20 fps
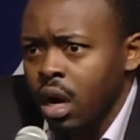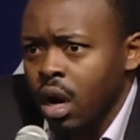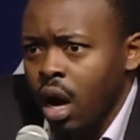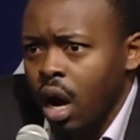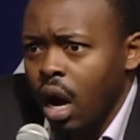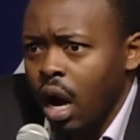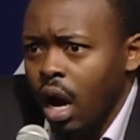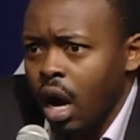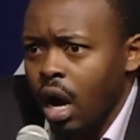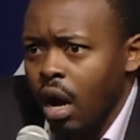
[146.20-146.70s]

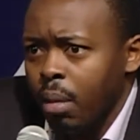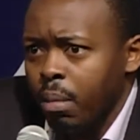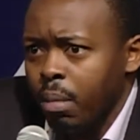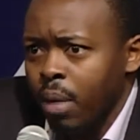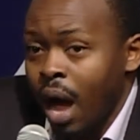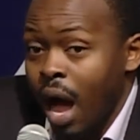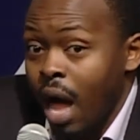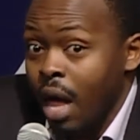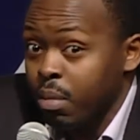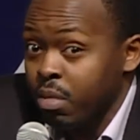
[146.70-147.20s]

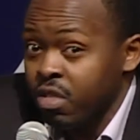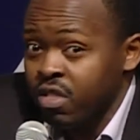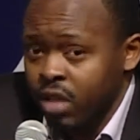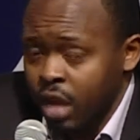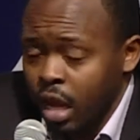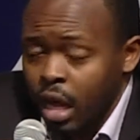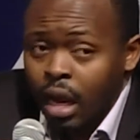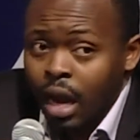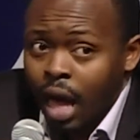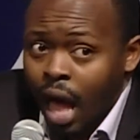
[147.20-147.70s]
I am
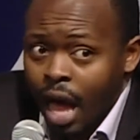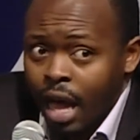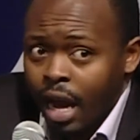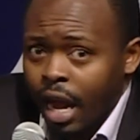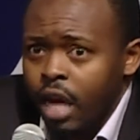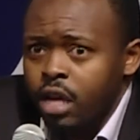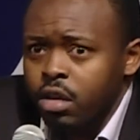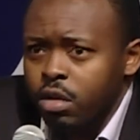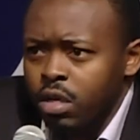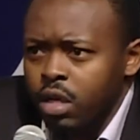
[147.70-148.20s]
still, I
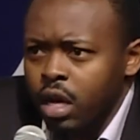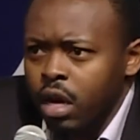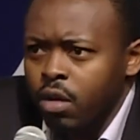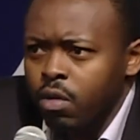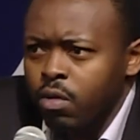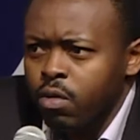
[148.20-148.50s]
like to think,